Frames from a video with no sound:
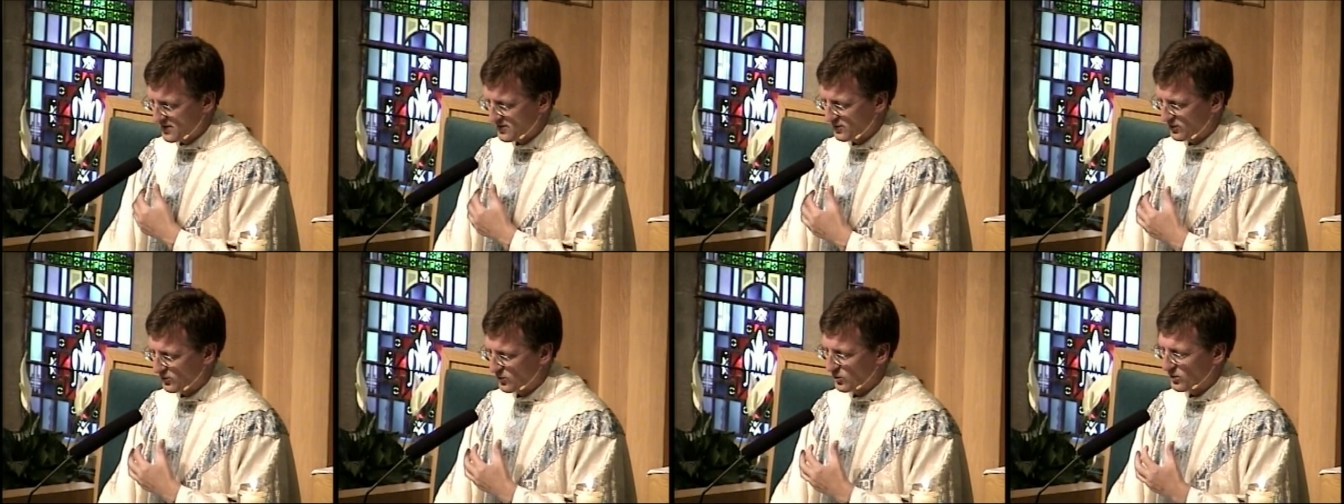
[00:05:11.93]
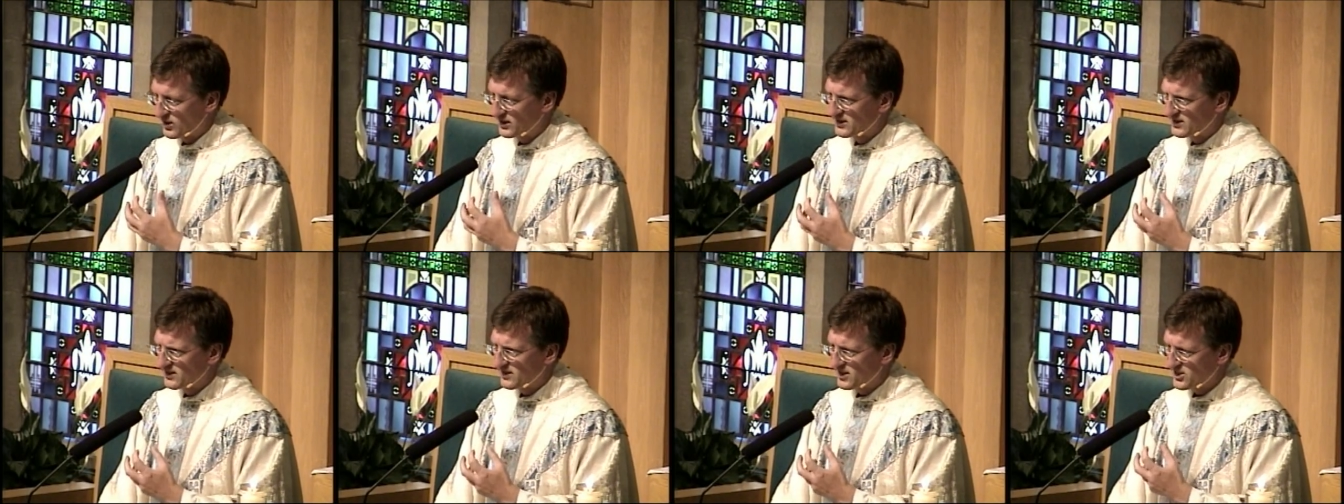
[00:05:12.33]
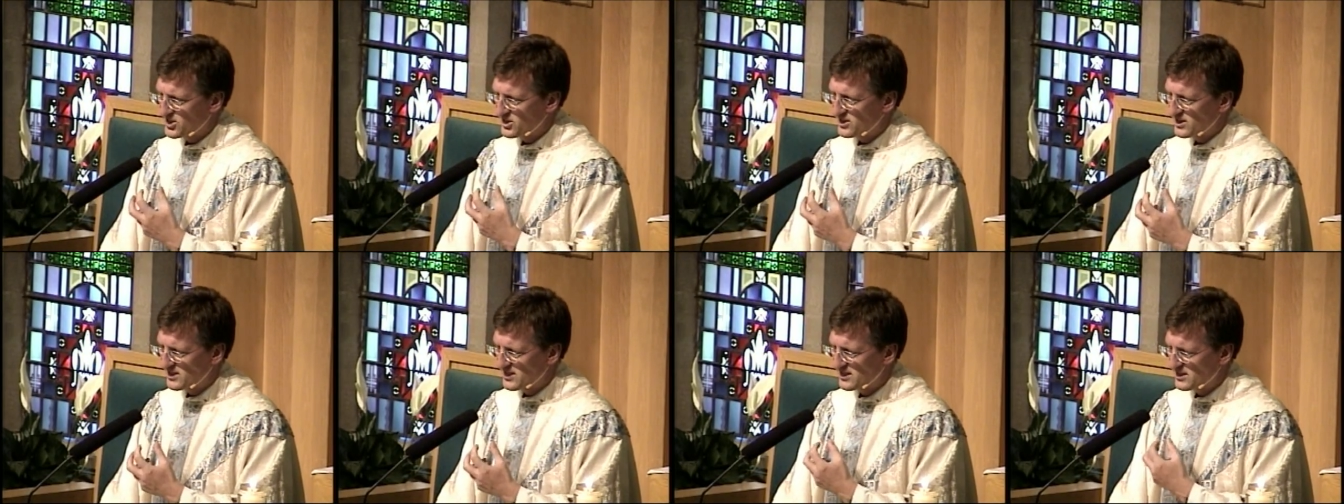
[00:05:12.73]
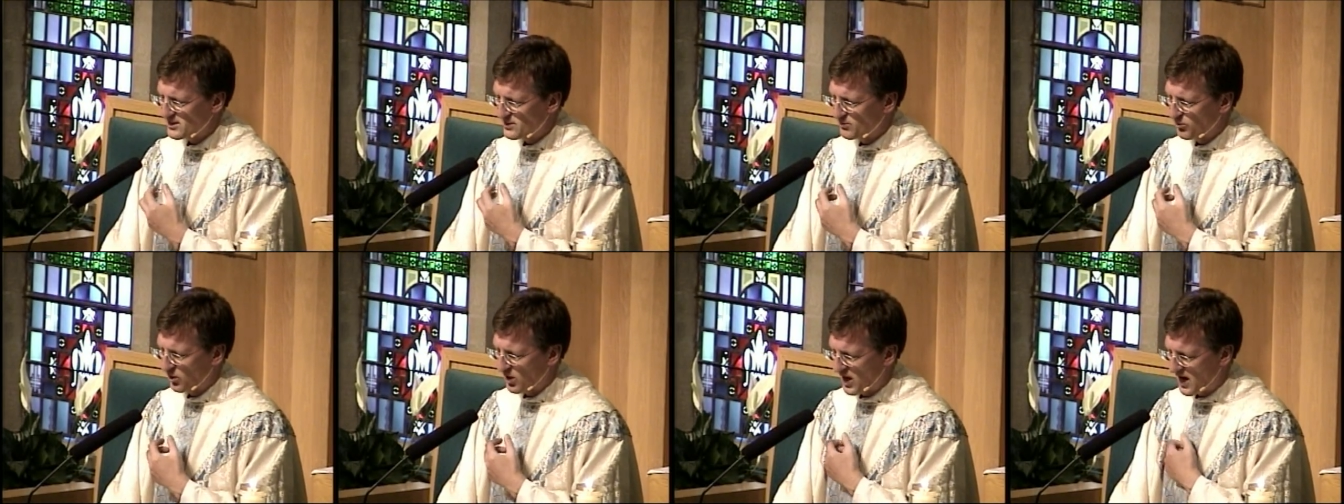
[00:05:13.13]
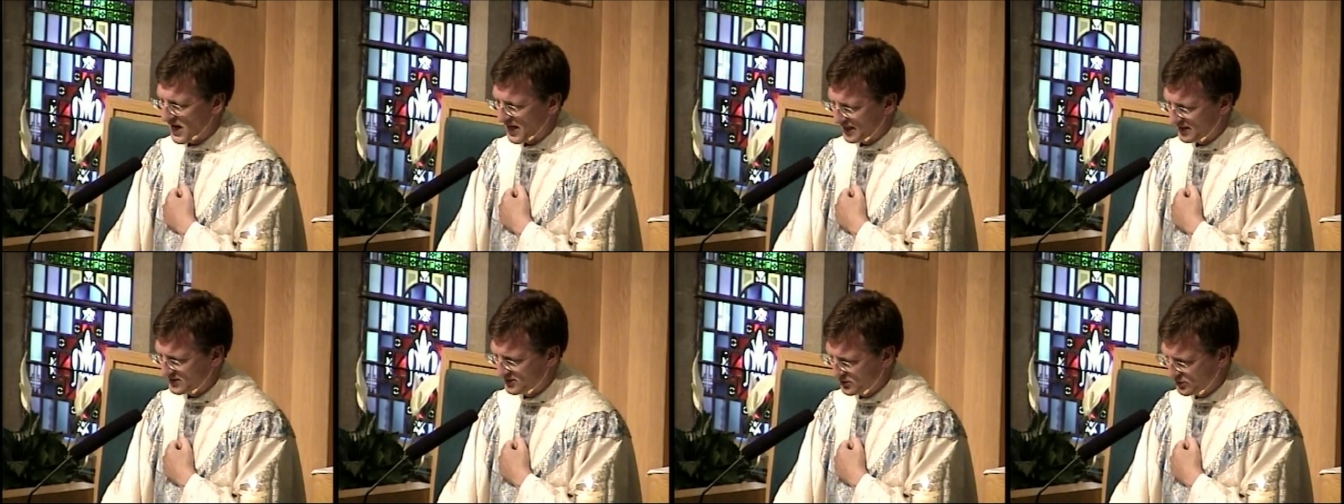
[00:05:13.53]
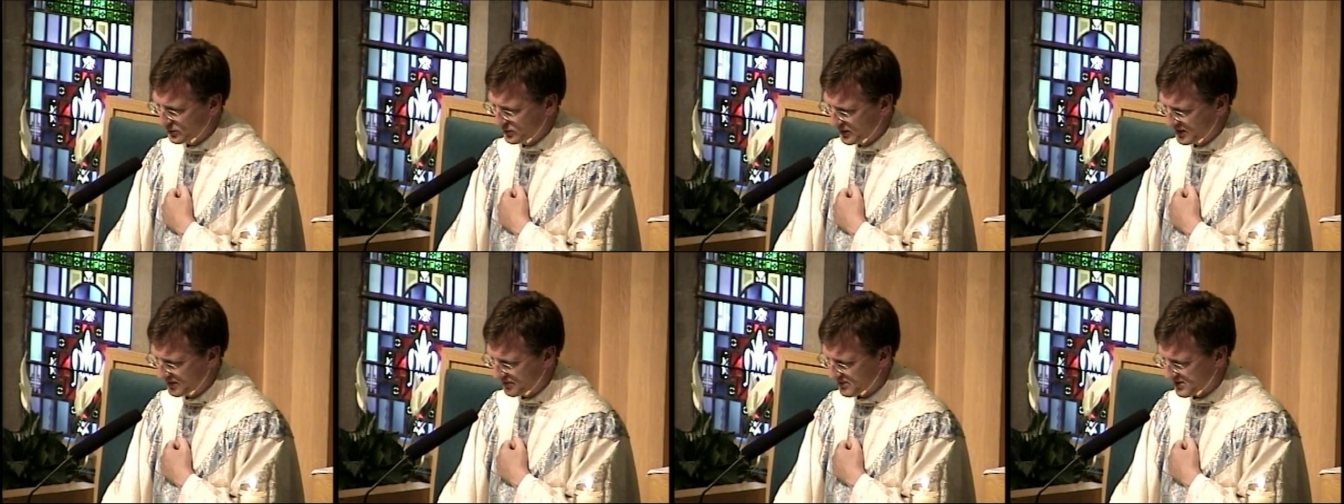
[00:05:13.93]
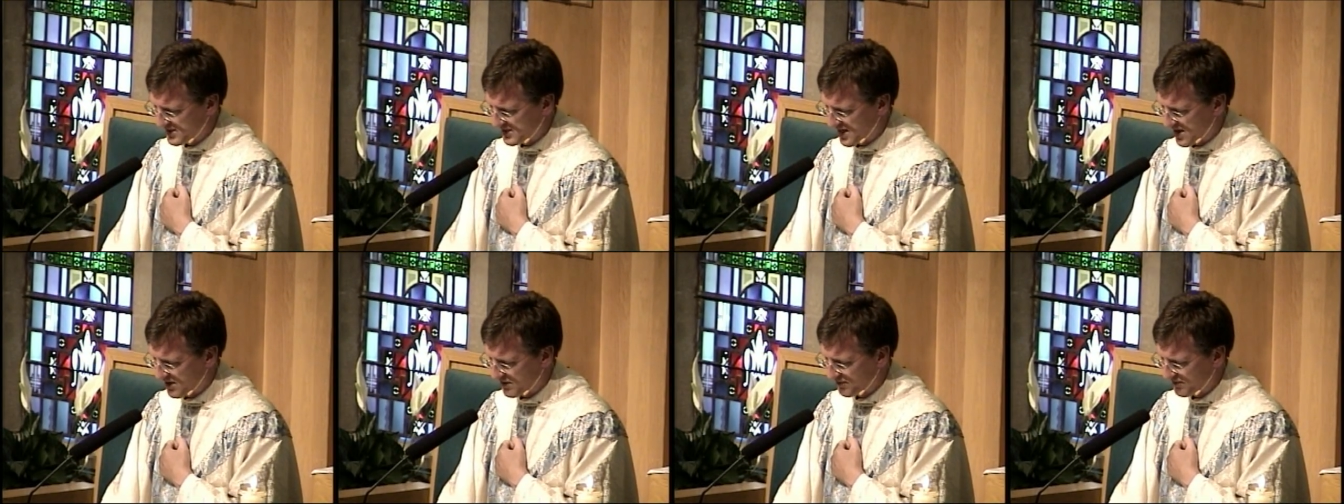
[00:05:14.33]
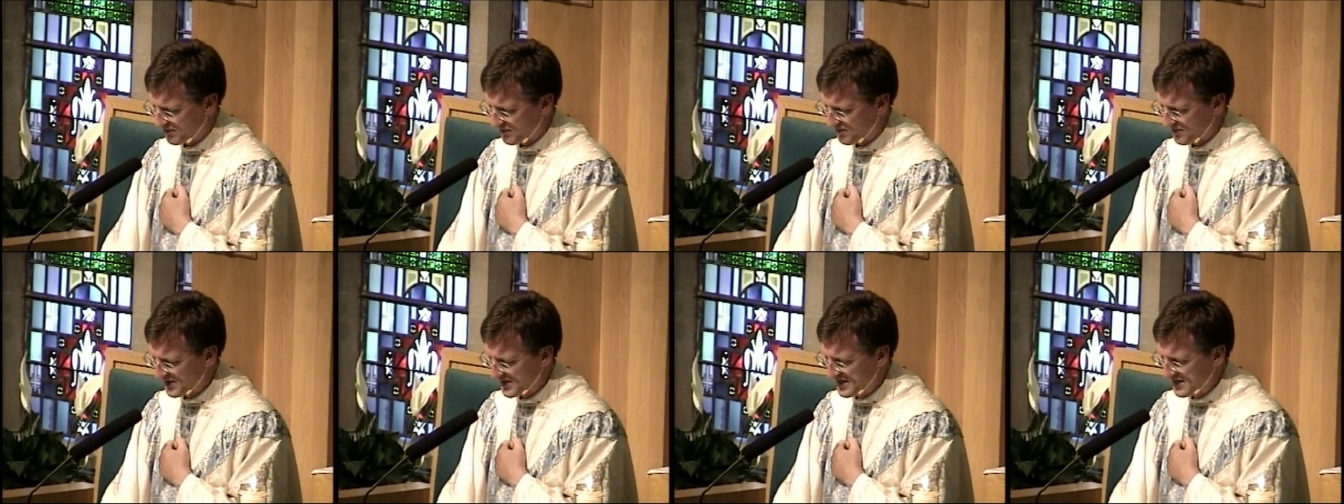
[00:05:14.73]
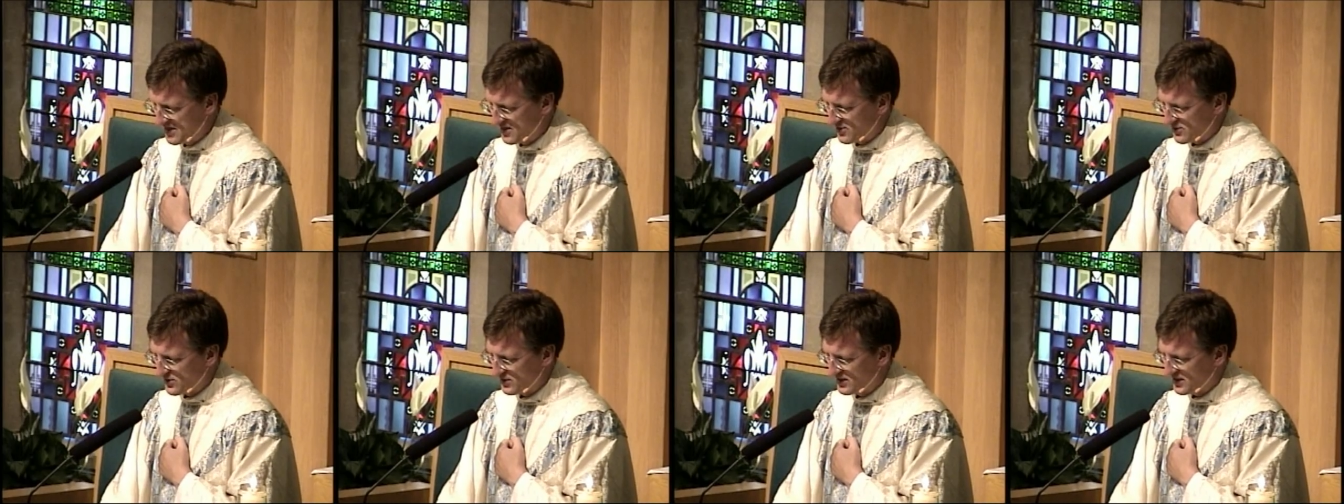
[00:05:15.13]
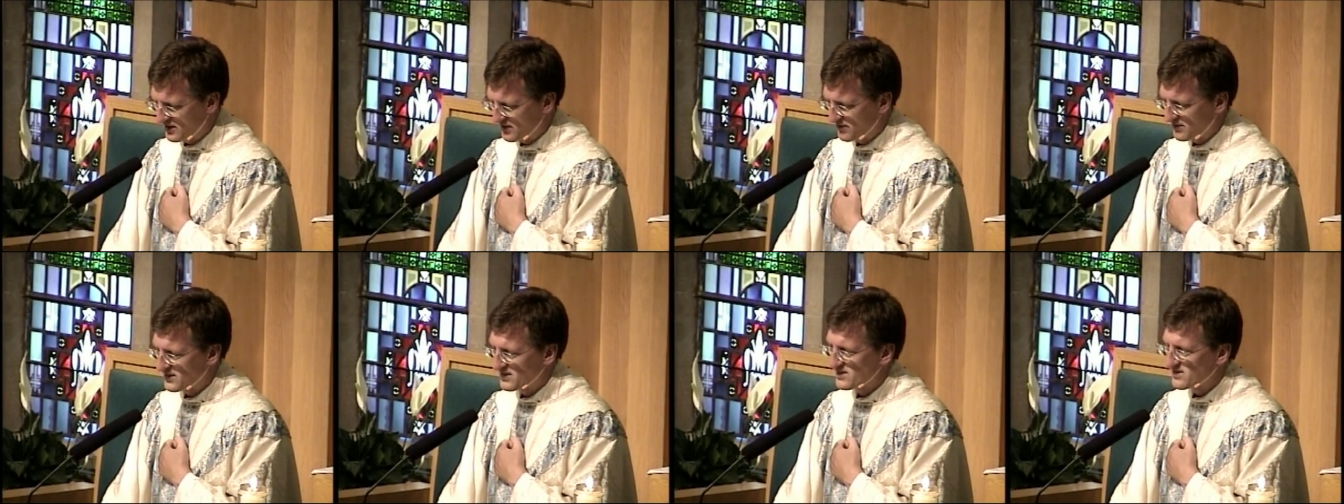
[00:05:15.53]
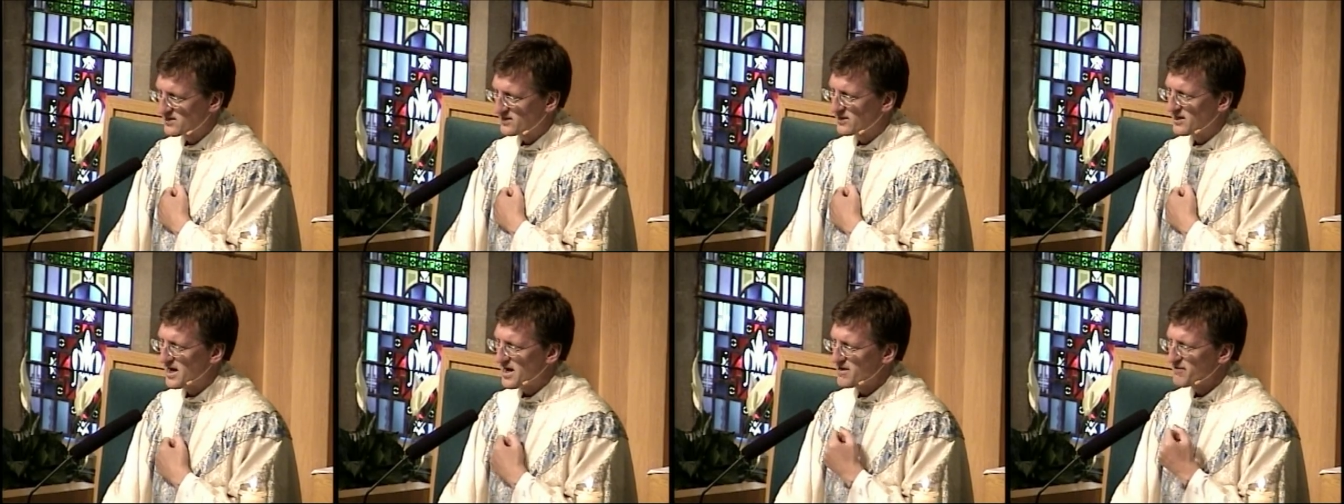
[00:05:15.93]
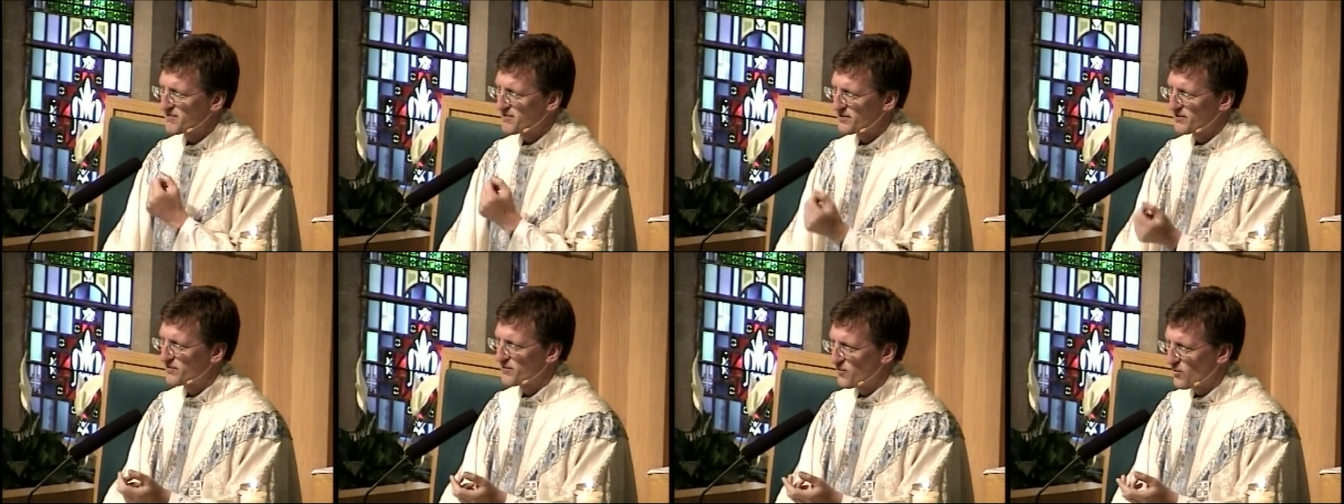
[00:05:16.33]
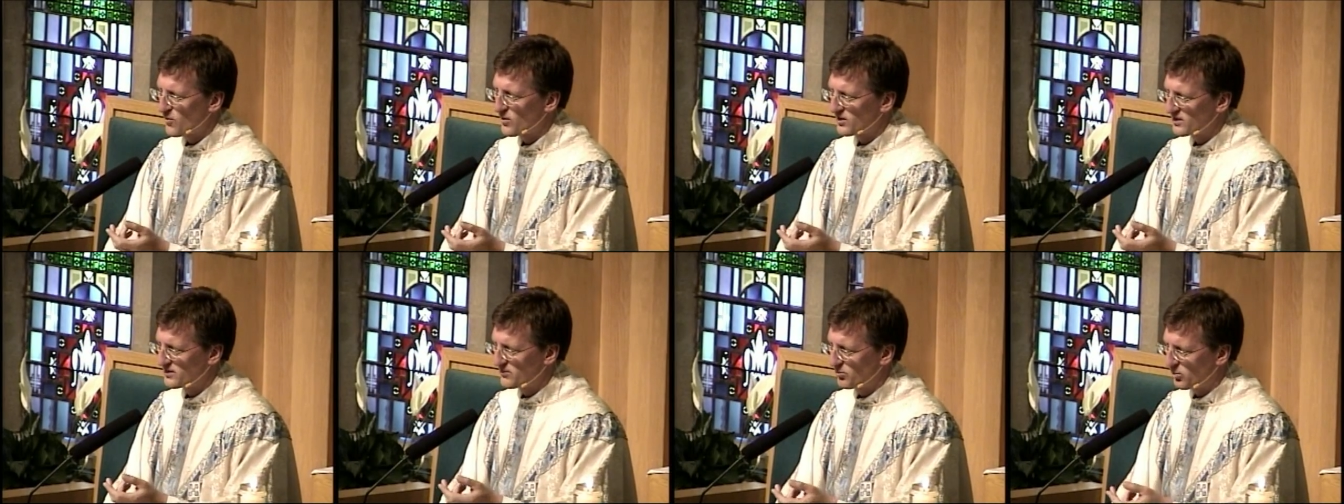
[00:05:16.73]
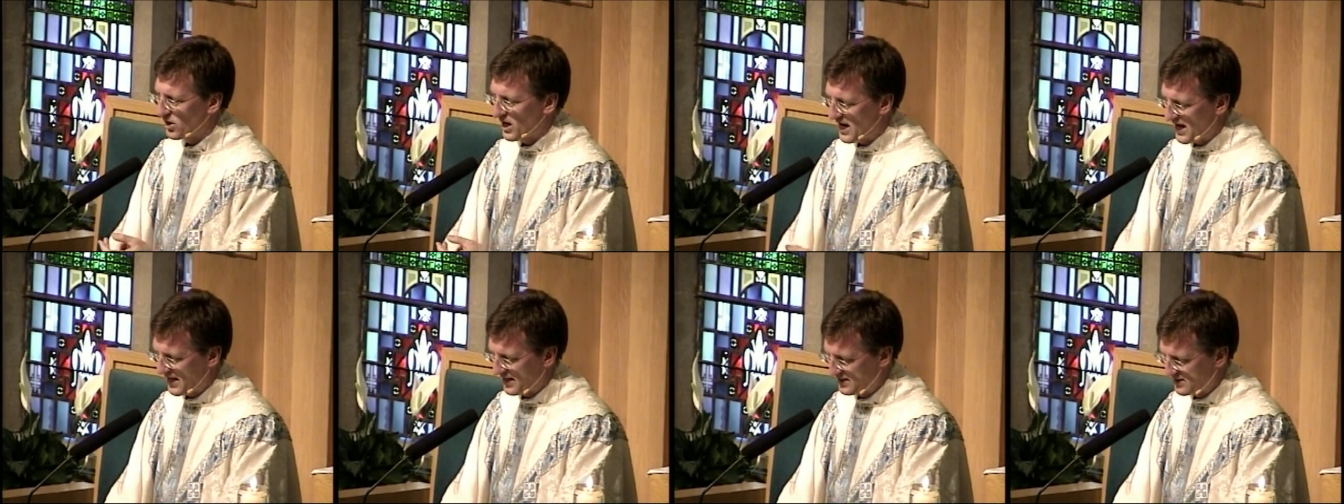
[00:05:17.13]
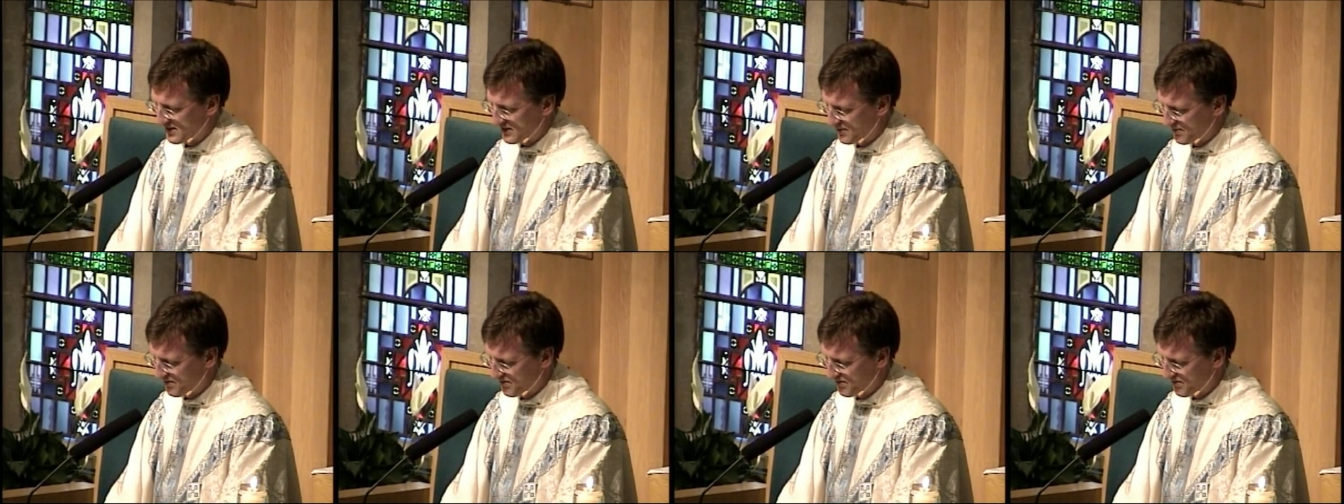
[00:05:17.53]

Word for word: The Lord clutches his bride to himself to give his life for the bride,